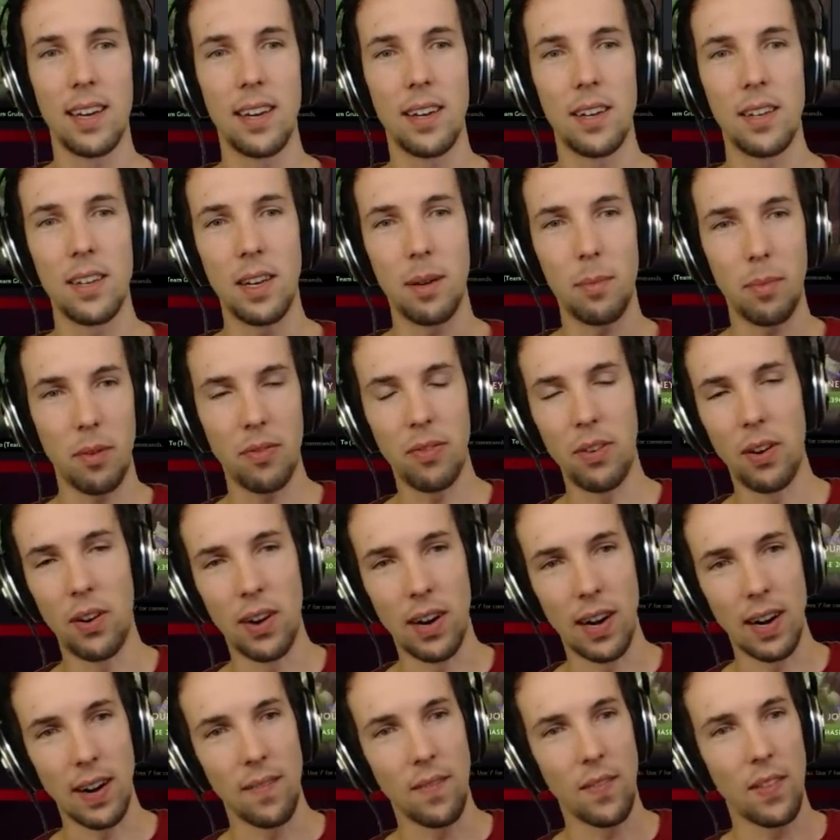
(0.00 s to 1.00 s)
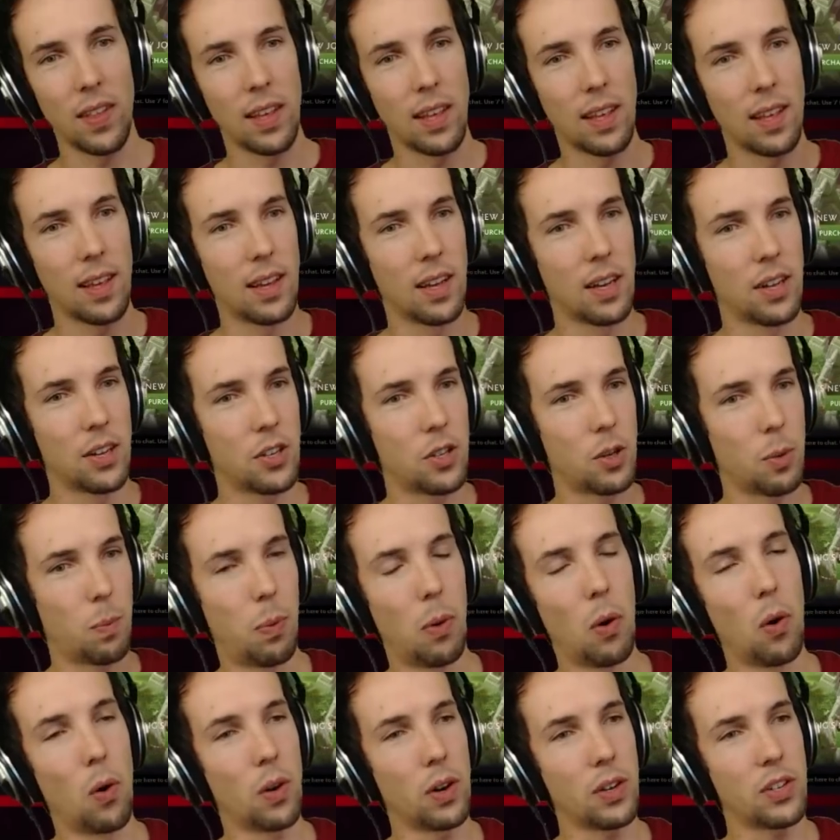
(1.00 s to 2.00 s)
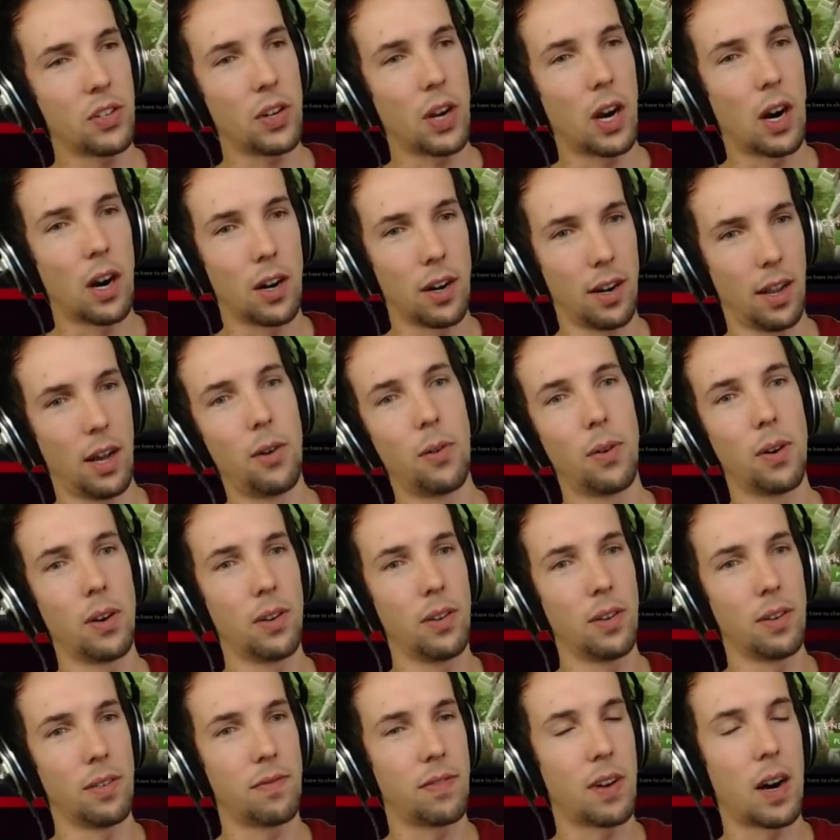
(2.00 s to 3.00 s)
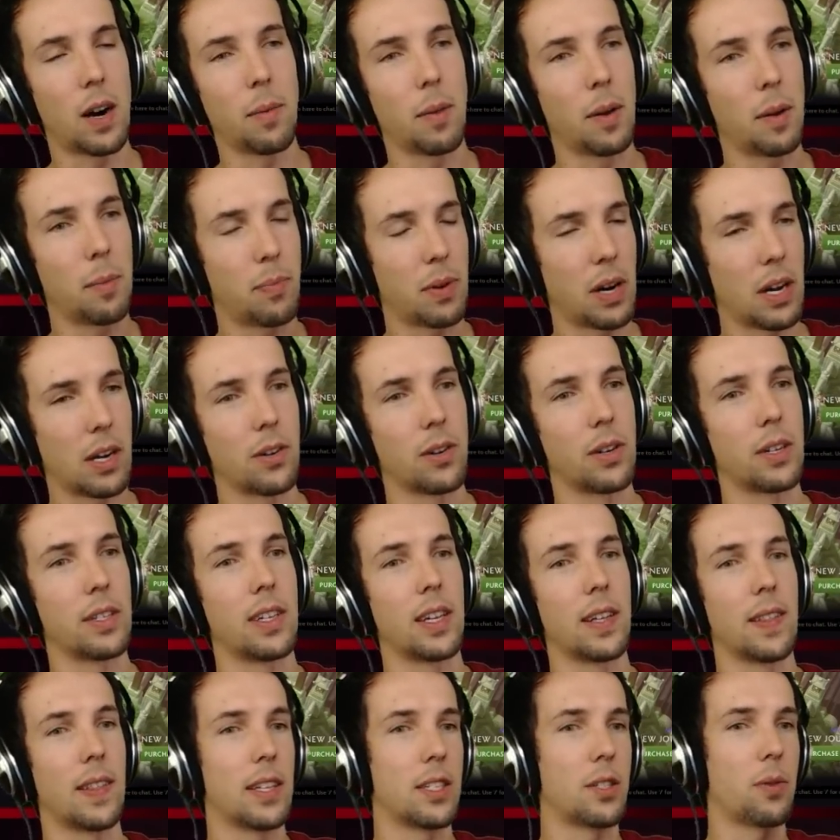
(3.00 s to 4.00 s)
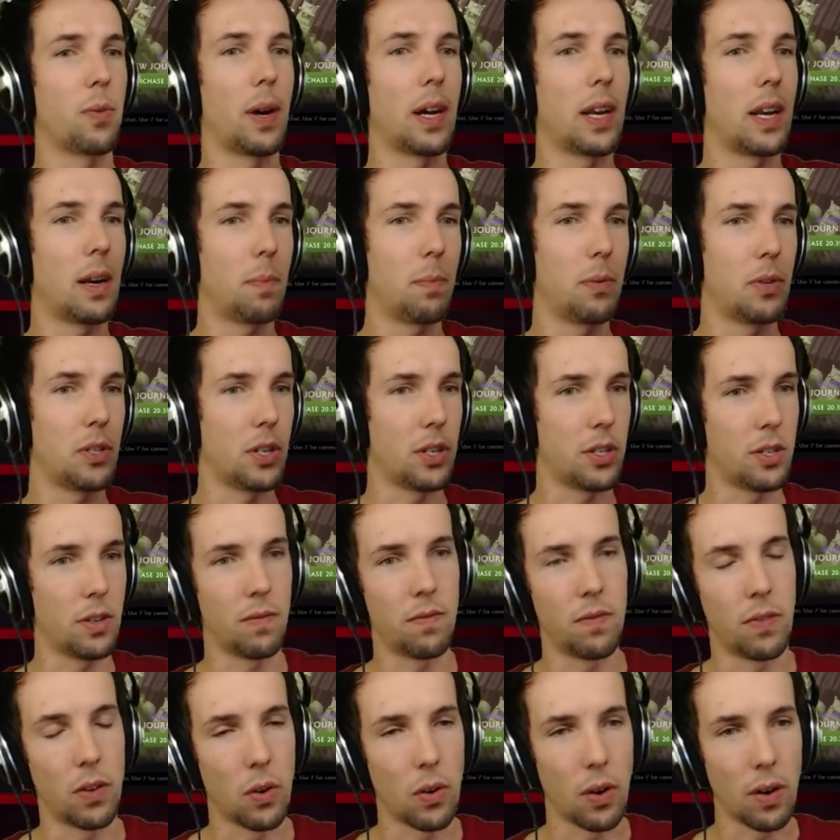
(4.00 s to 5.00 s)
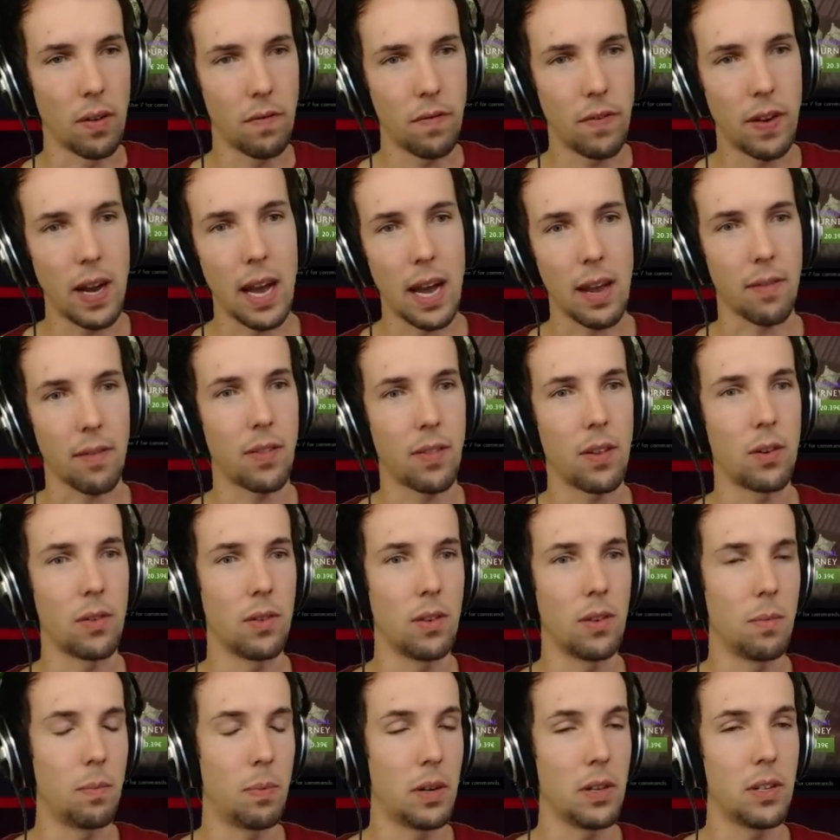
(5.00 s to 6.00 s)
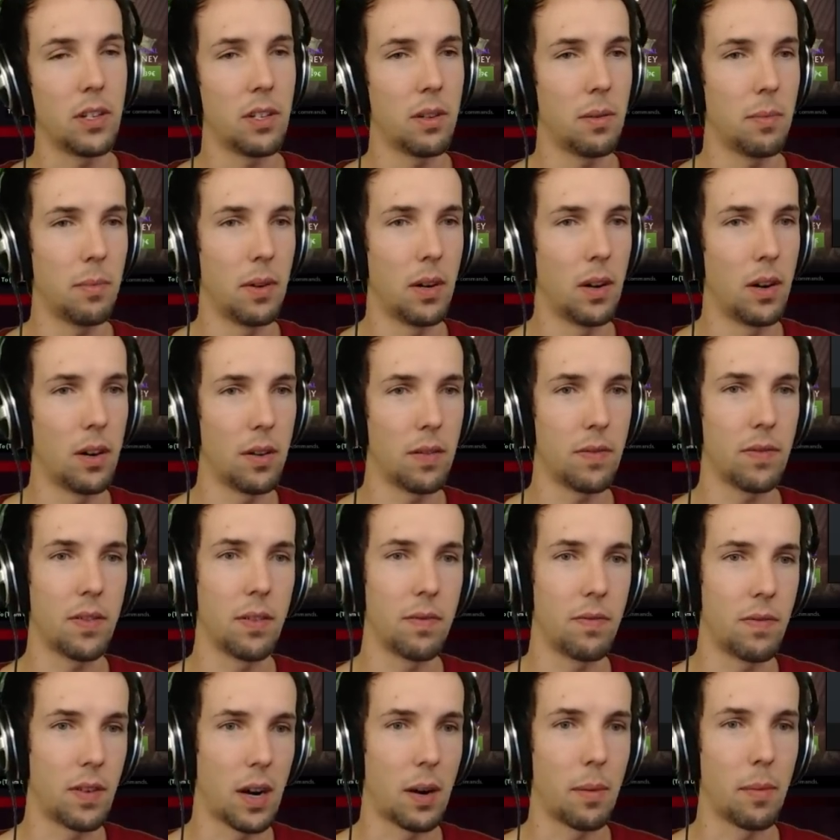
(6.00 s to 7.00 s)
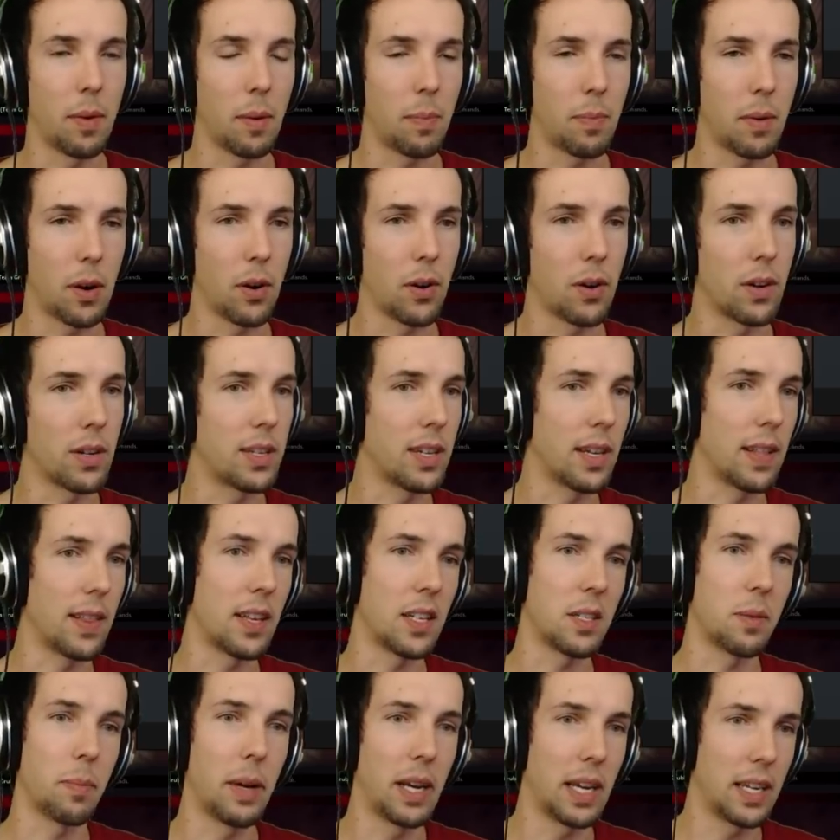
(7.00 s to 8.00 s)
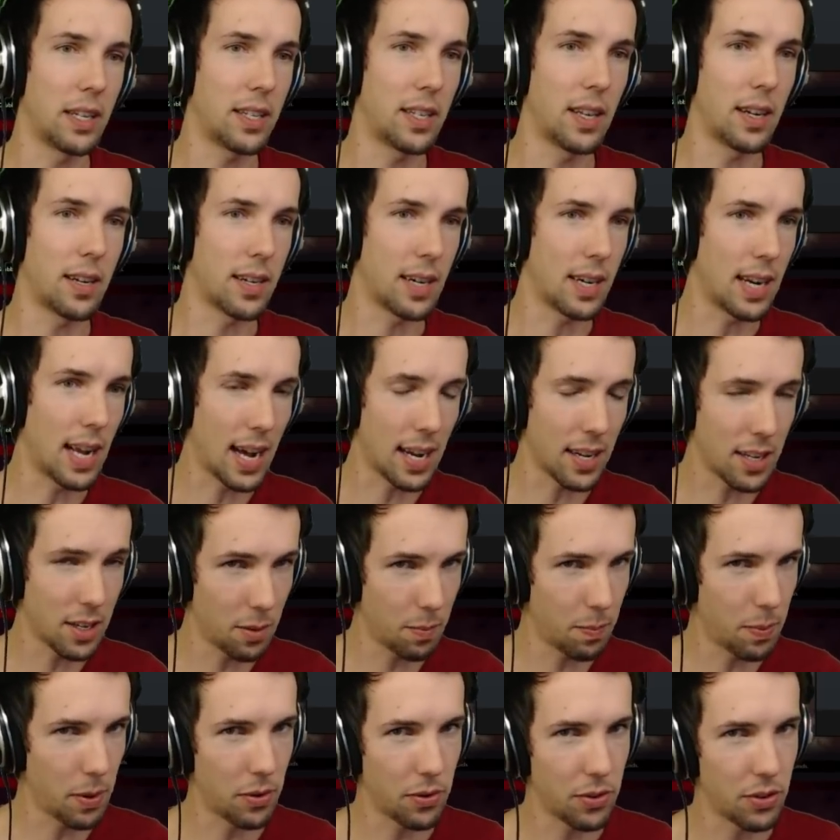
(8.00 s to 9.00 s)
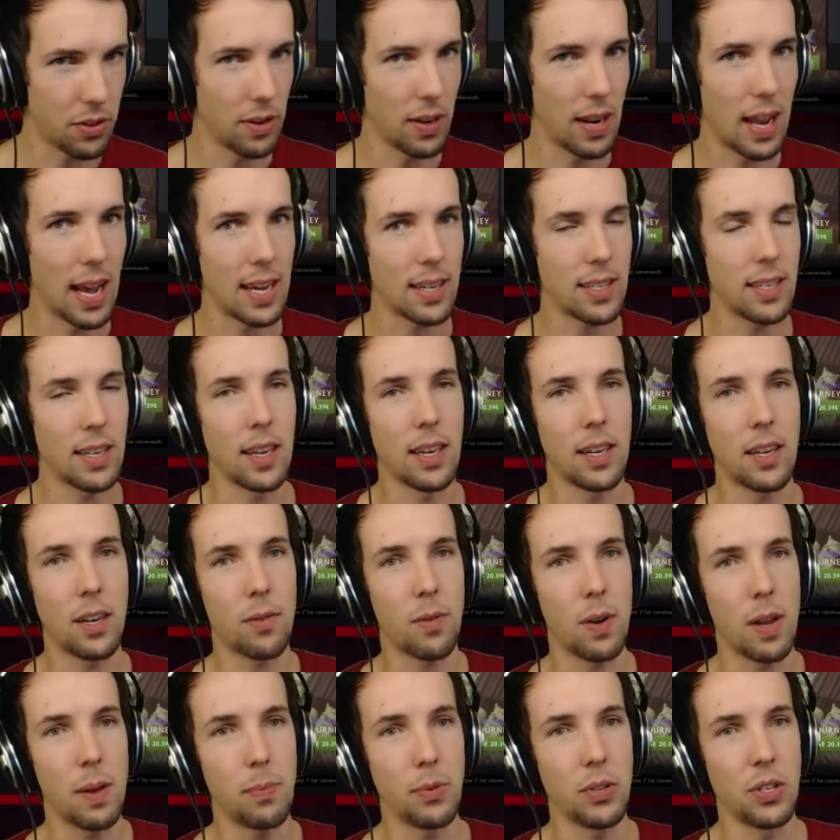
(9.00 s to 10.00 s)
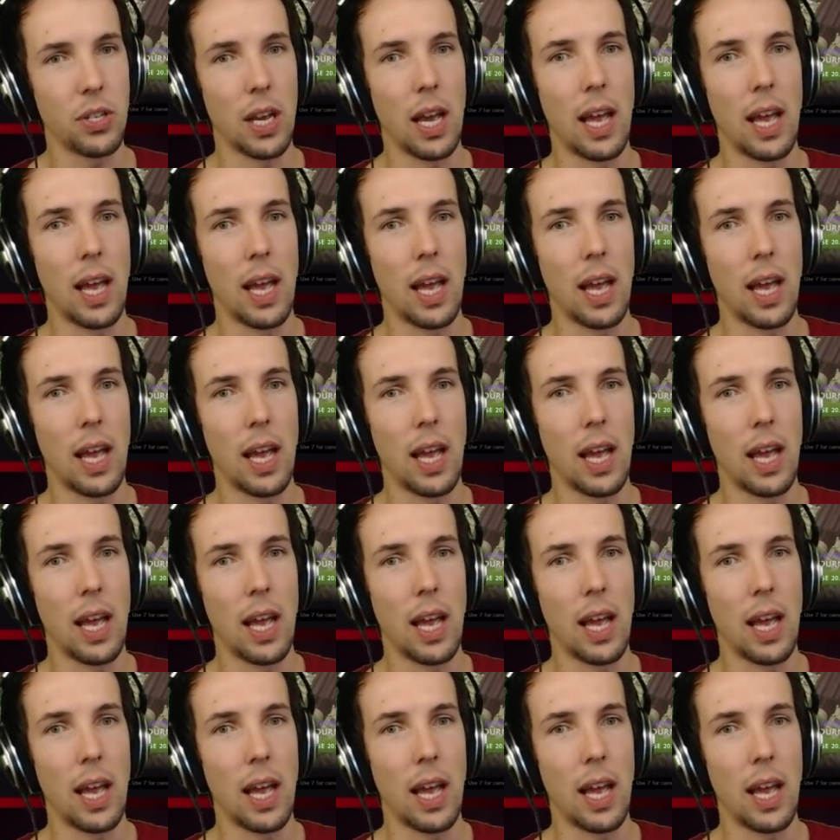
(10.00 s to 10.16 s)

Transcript: Number 4, supports are lower on the farming priority. That's why they're position 4 and 5. They're on the bottom of the farming priority. This means they are not supposed to last hit creeps